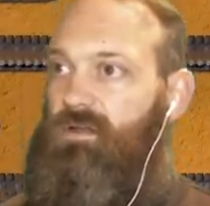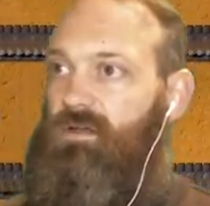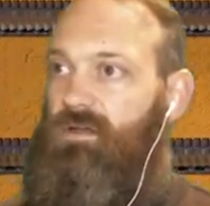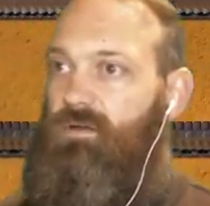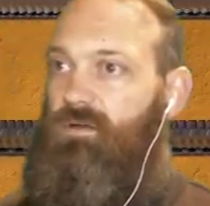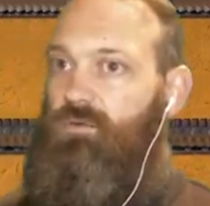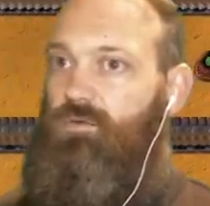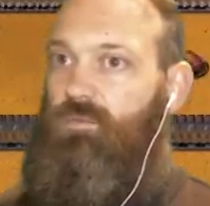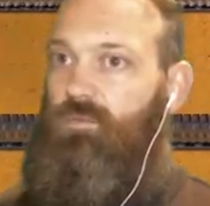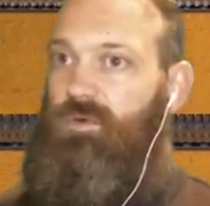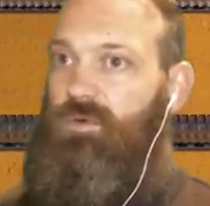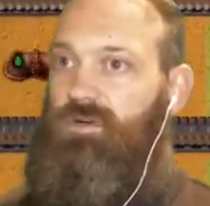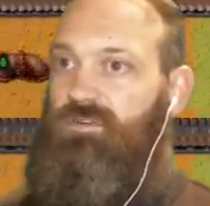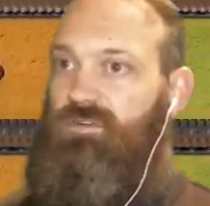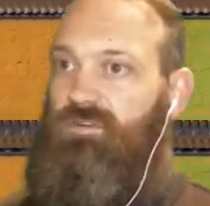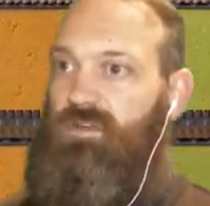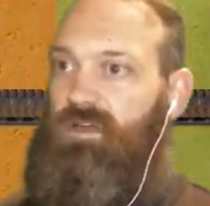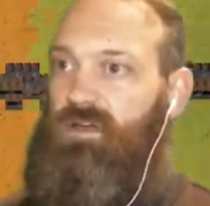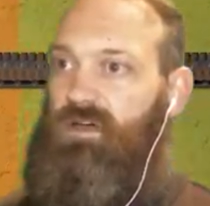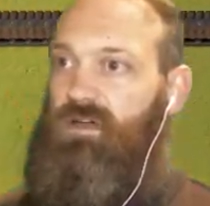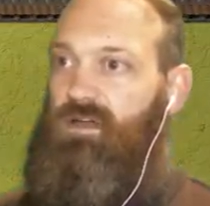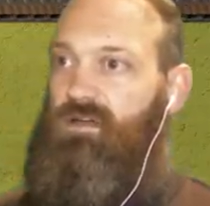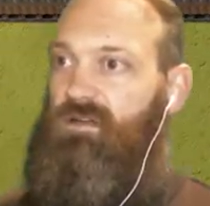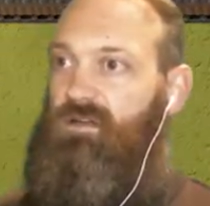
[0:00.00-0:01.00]
We'll box
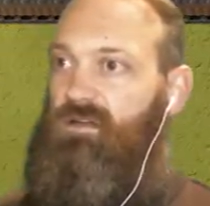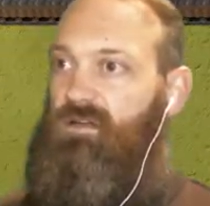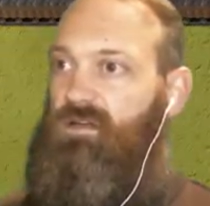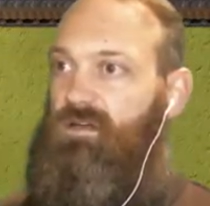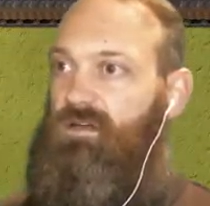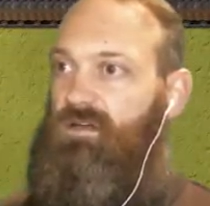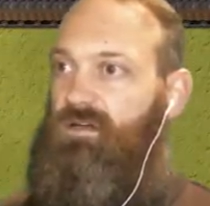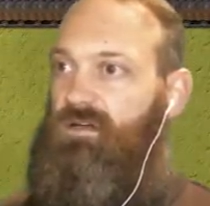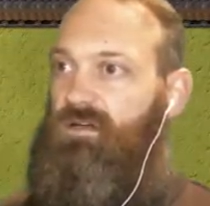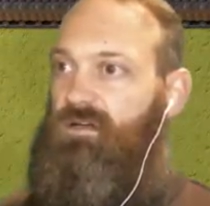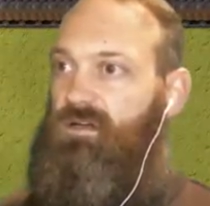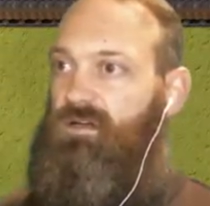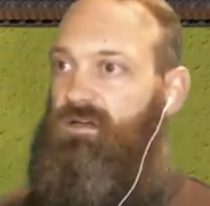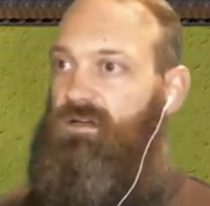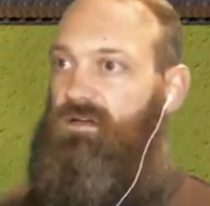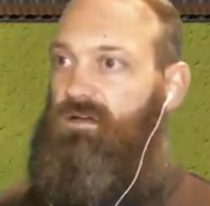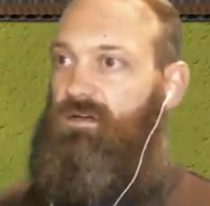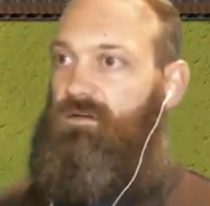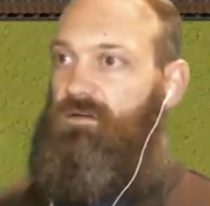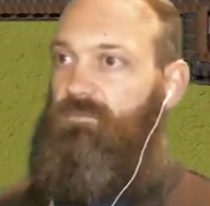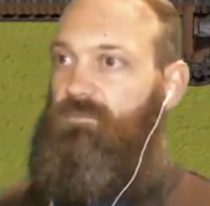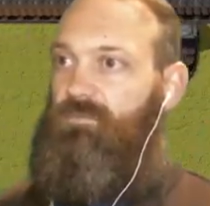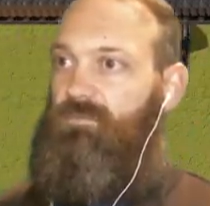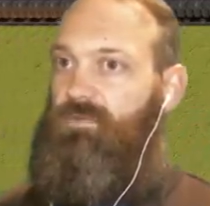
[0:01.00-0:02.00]
that.
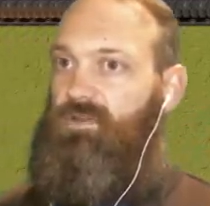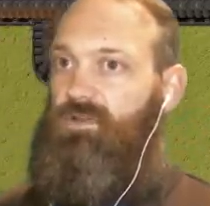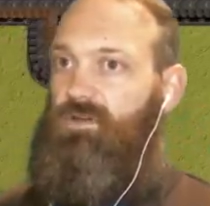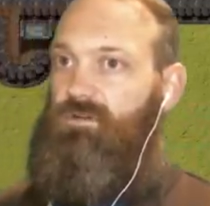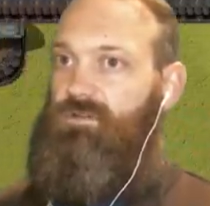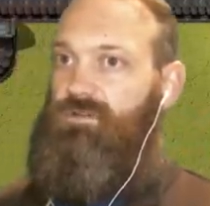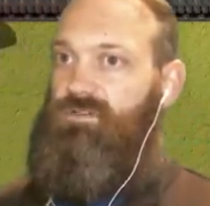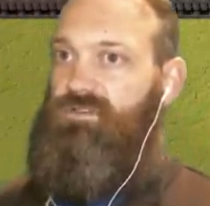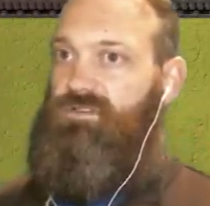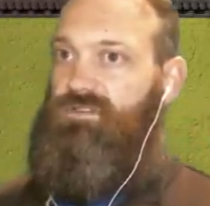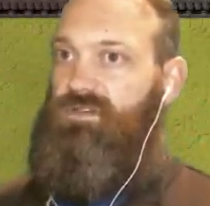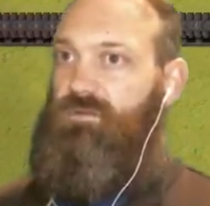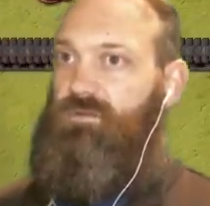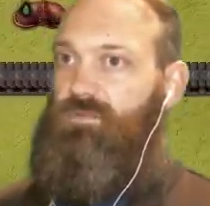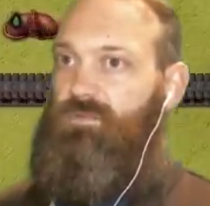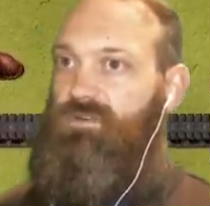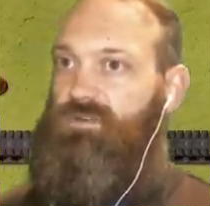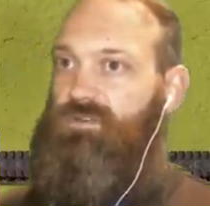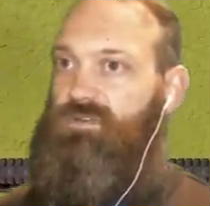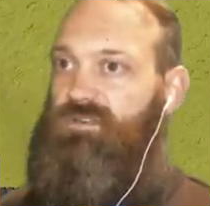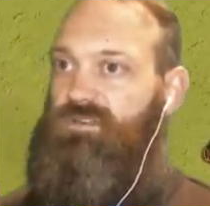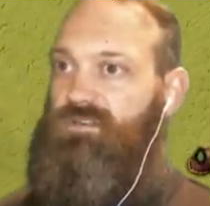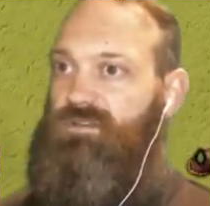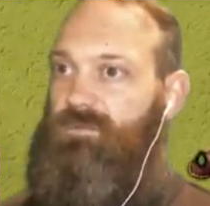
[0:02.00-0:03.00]
I'm going to start
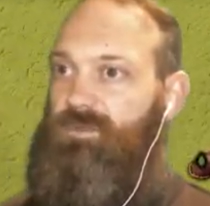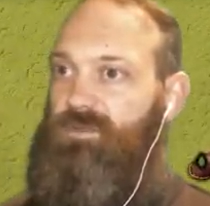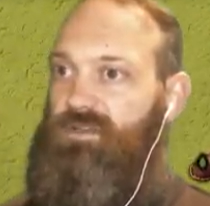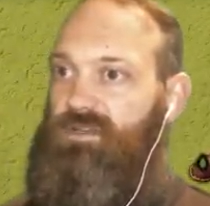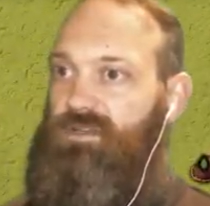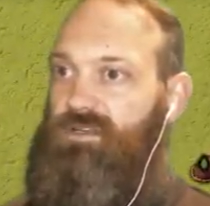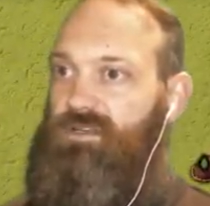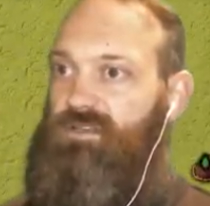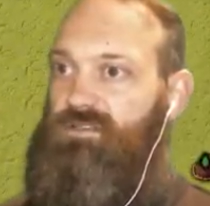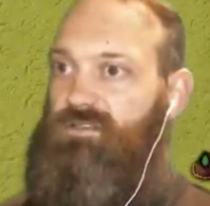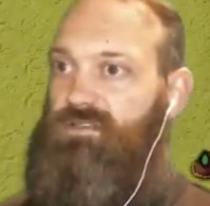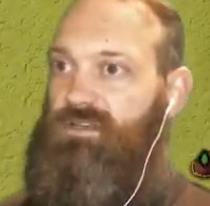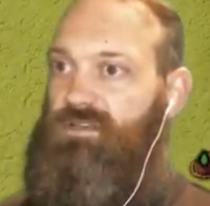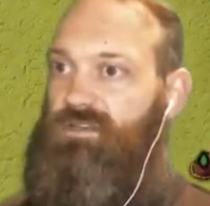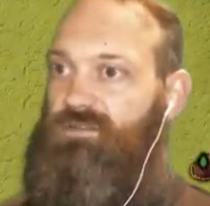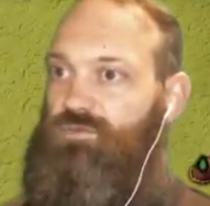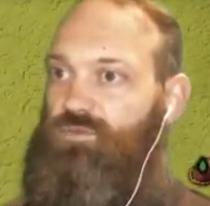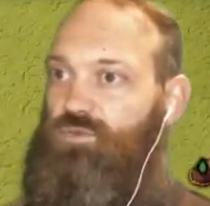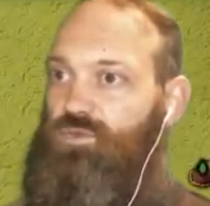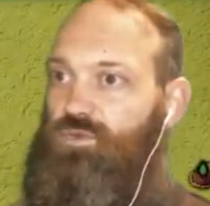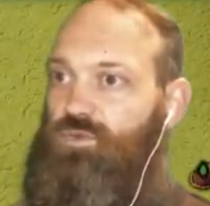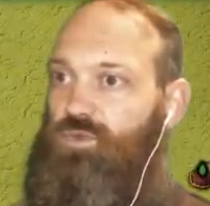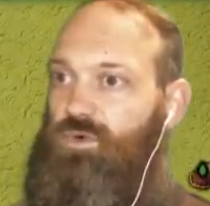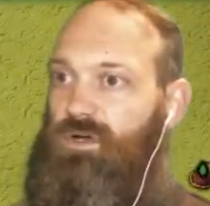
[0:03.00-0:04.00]
boxing some of these as
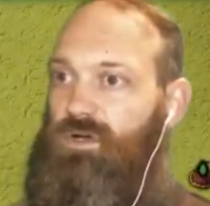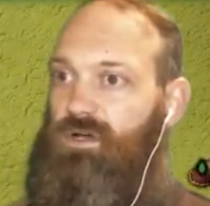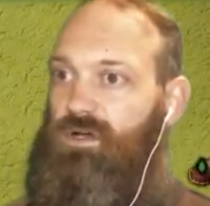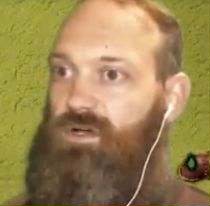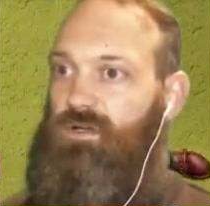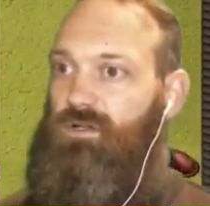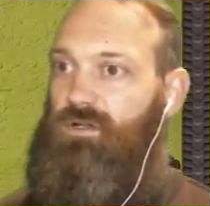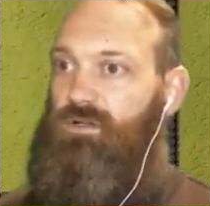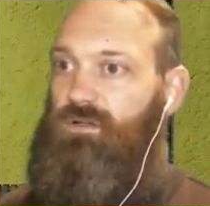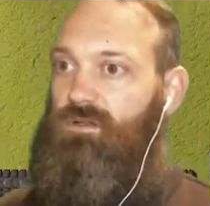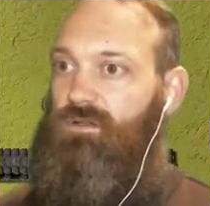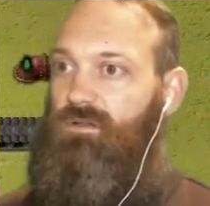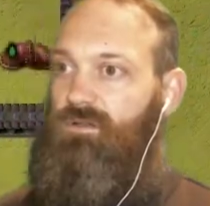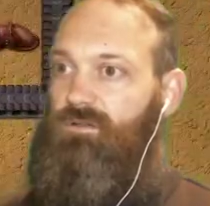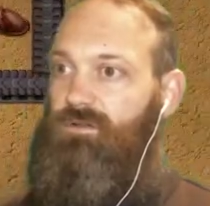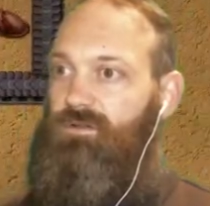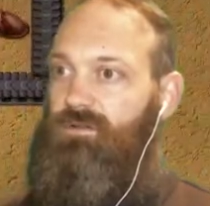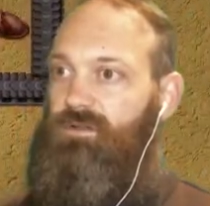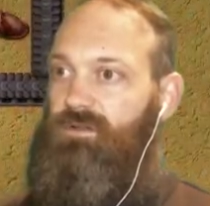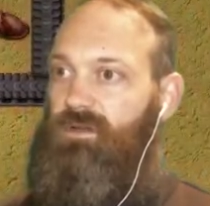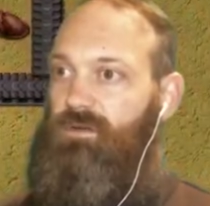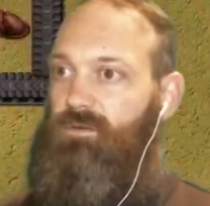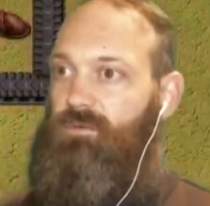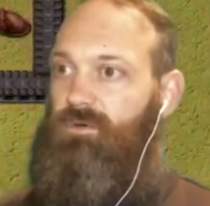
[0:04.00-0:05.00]
well. Not
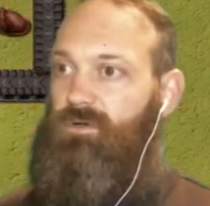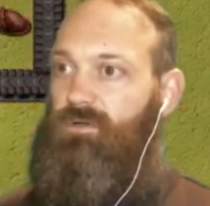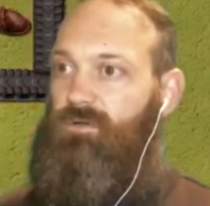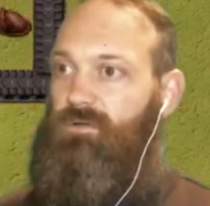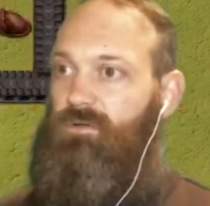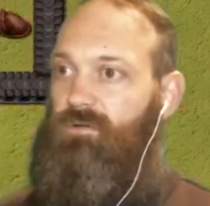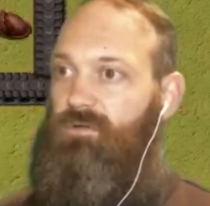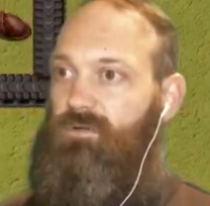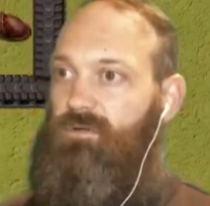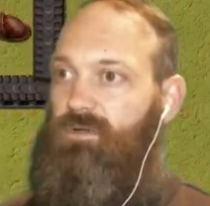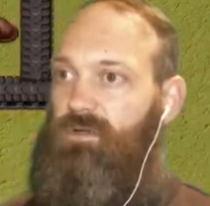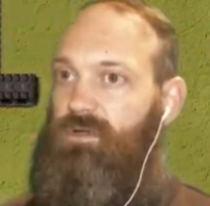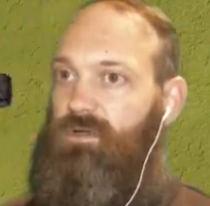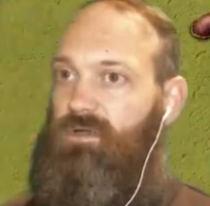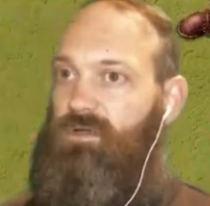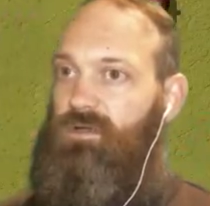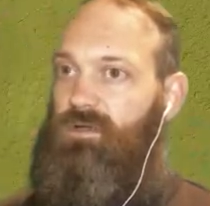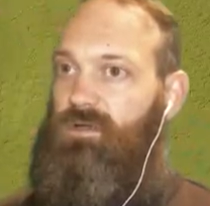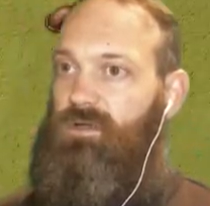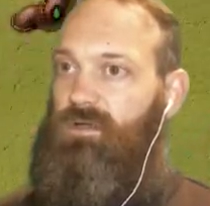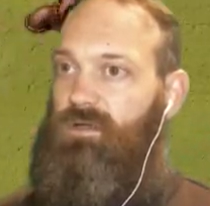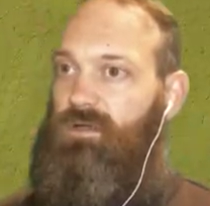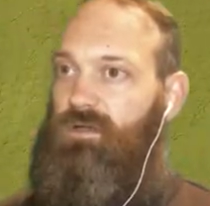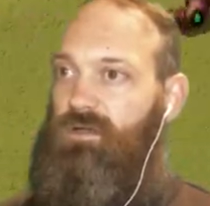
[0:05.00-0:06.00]
that one.
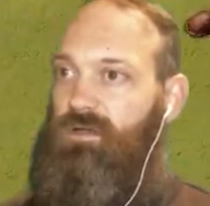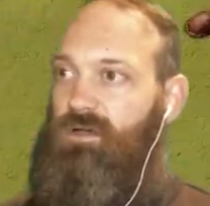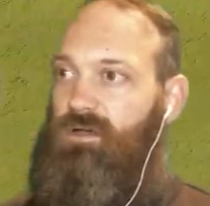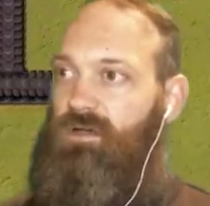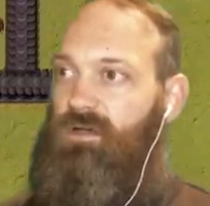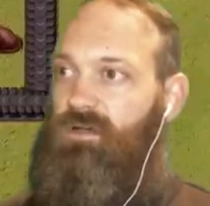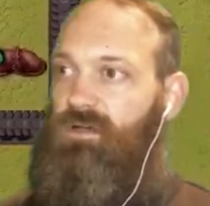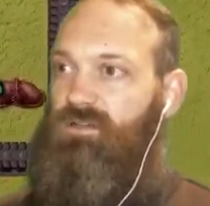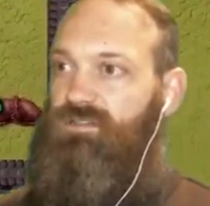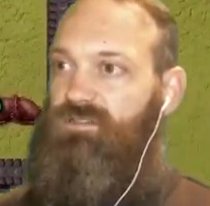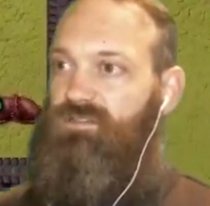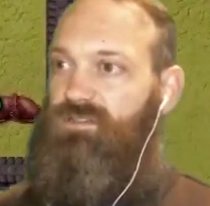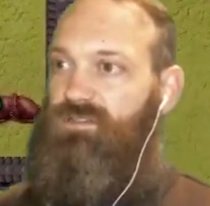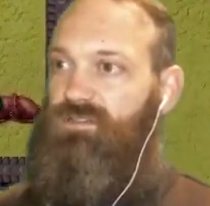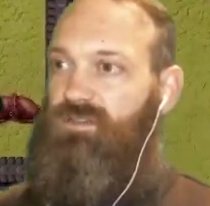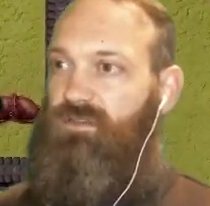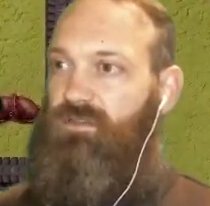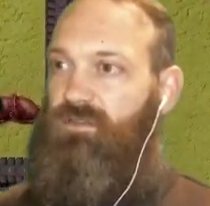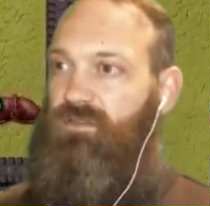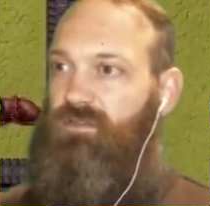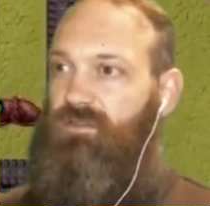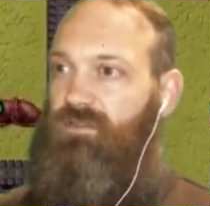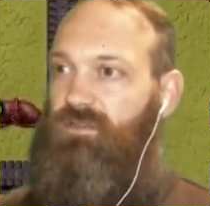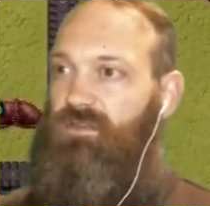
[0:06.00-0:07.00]
Actually, I
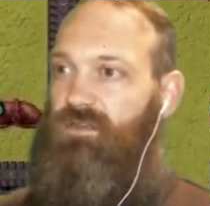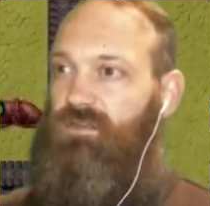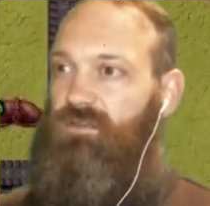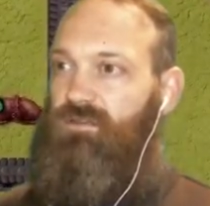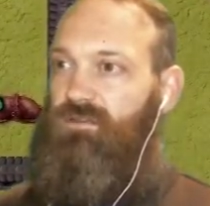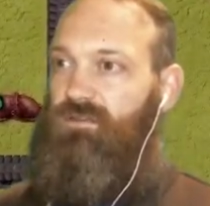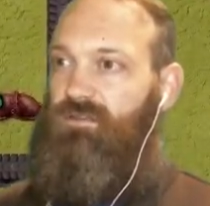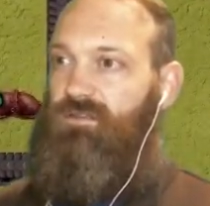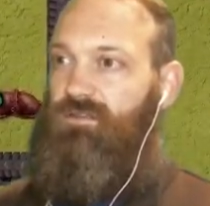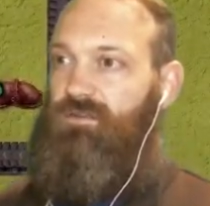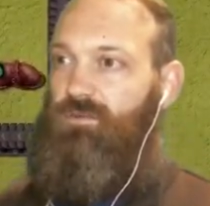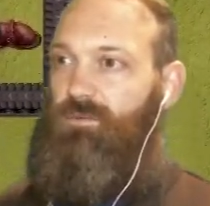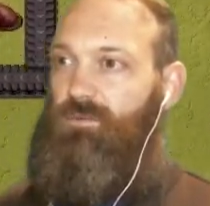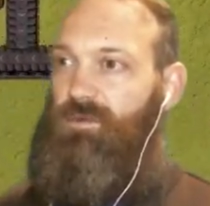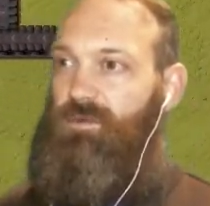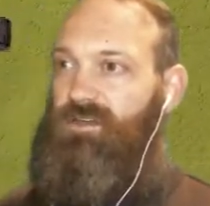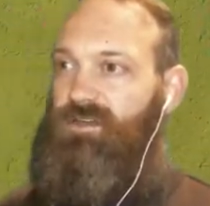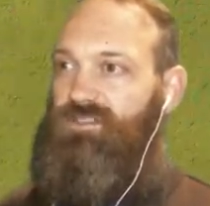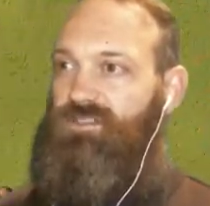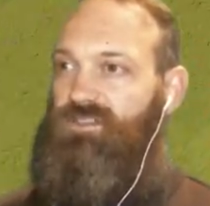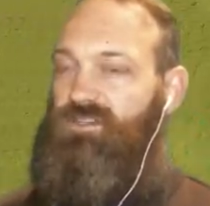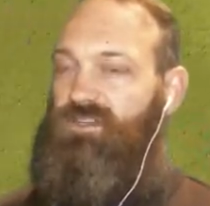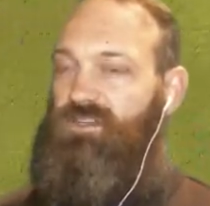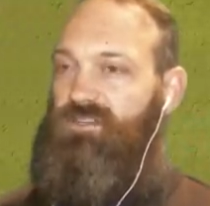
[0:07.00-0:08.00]
think we might
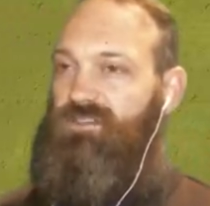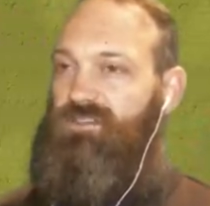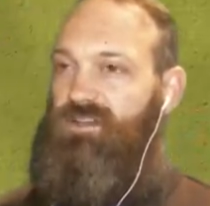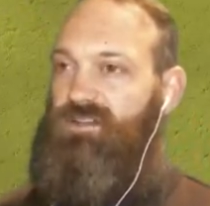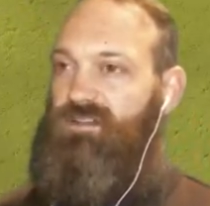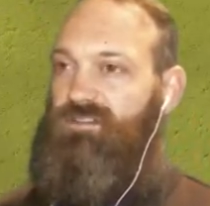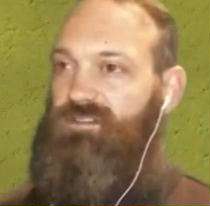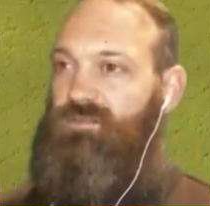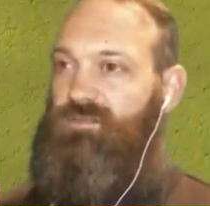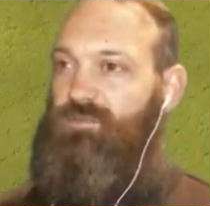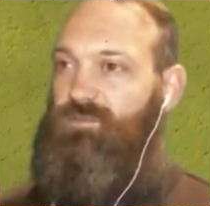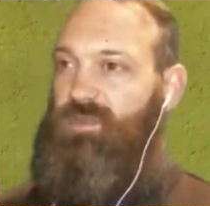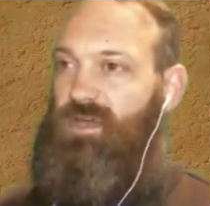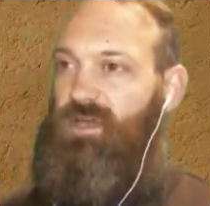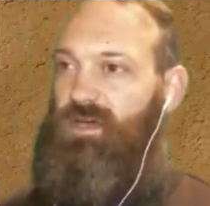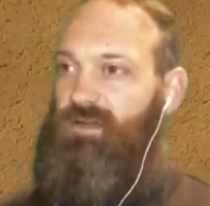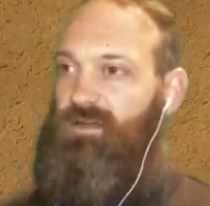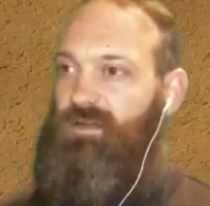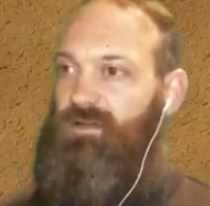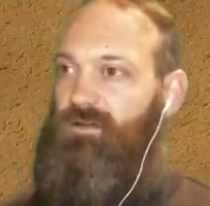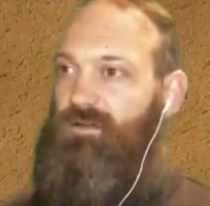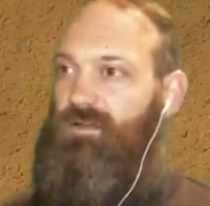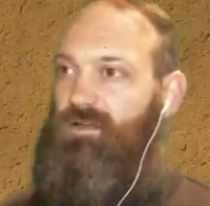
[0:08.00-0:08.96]
actually need tungsten powder.